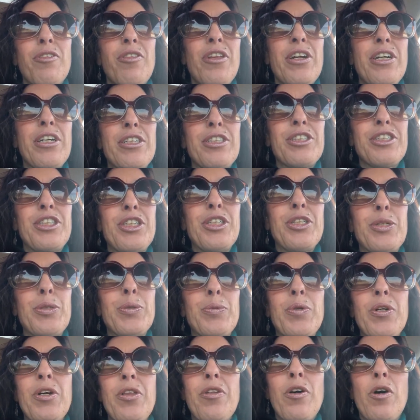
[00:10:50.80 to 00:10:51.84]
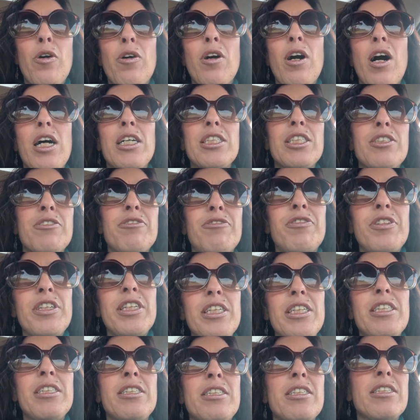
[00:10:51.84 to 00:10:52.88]
there too with all kinds of
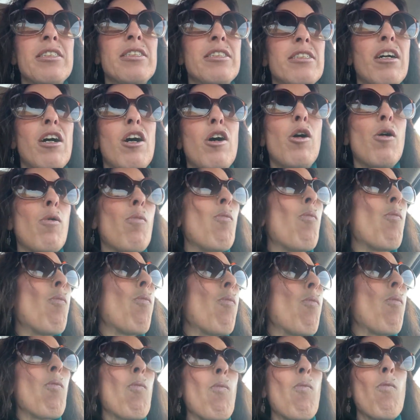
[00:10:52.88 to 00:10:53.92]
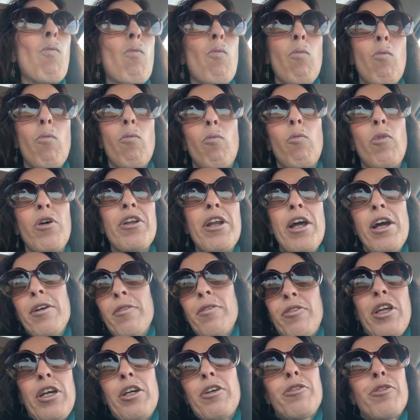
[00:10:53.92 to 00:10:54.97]
fees. And when
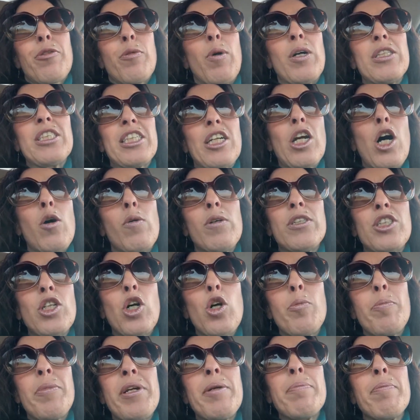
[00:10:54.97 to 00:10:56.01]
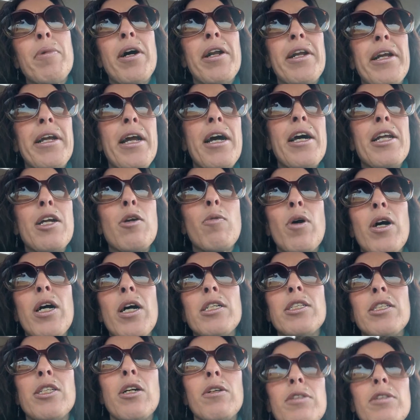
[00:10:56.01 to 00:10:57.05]
they're the ones that always owe me money anyway.
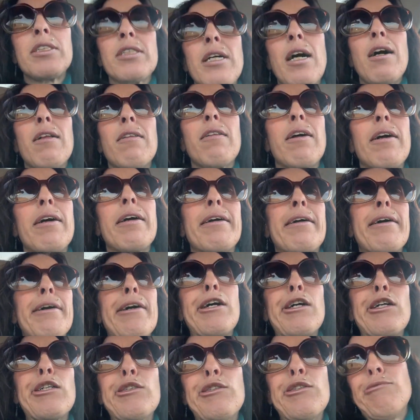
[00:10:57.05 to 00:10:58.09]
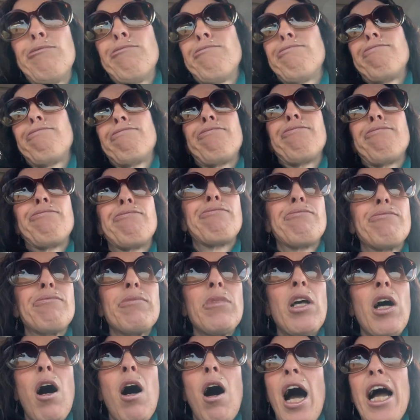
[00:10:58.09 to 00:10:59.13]
So it's not like
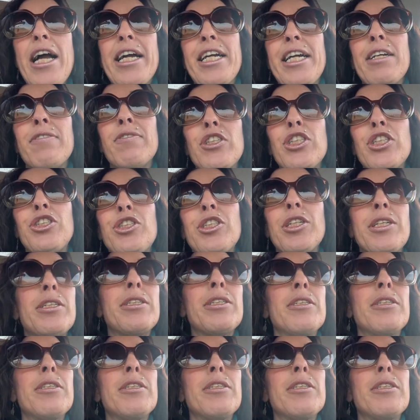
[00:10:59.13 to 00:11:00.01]
I give a shit.